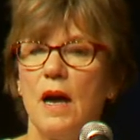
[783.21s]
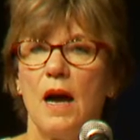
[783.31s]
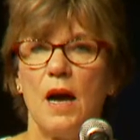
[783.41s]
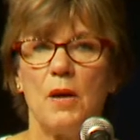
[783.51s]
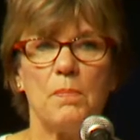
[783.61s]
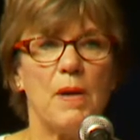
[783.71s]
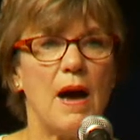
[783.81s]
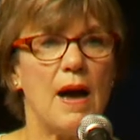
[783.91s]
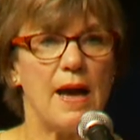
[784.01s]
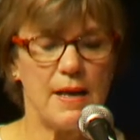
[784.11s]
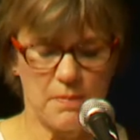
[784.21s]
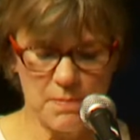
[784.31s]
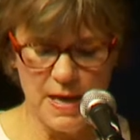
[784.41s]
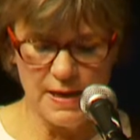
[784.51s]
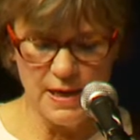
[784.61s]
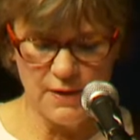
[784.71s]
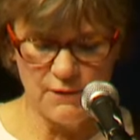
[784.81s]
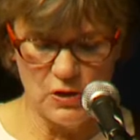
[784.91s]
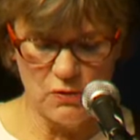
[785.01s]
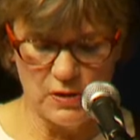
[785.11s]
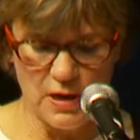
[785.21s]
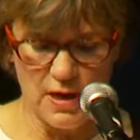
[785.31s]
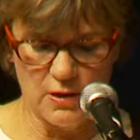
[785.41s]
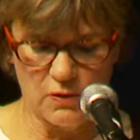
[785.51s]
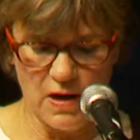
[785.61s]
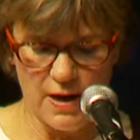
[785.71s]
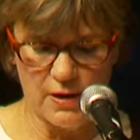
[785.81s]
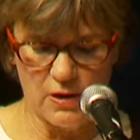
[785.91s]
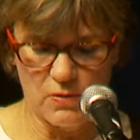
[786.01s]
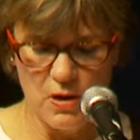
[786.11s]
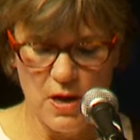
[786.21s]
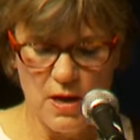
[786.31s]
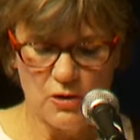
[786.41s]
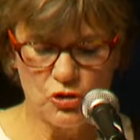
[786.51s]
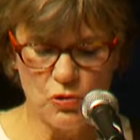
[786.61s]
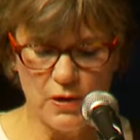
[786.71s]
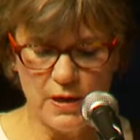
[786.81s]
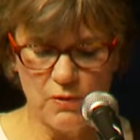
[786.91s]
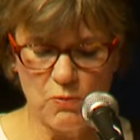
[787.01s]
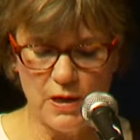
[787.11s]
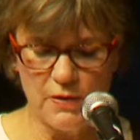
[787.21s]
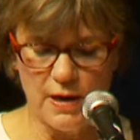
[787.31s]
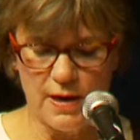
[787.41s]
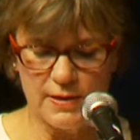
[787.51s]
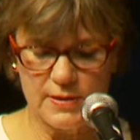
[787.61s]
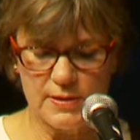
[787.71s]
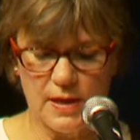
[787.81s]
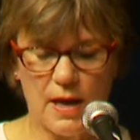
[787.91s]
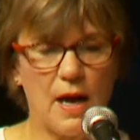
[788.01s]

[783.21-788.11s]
by many of you in Colorado joining with us